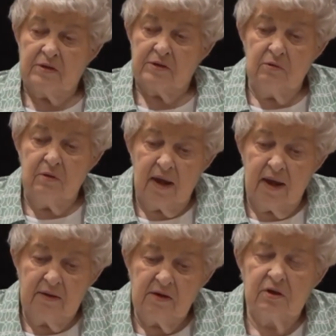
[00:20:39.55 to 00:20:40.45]
But soon
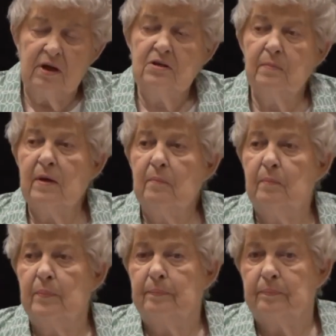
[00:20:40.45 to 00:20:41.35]
I had to change
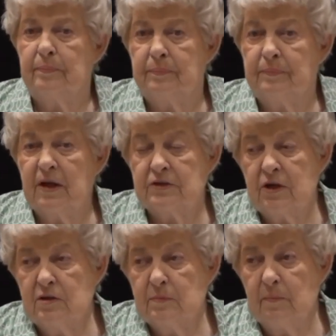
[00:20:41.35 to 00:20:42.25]
my,
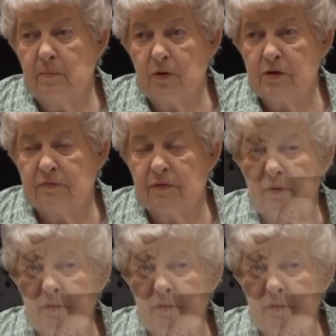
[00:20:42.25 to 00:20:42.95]
exchange my books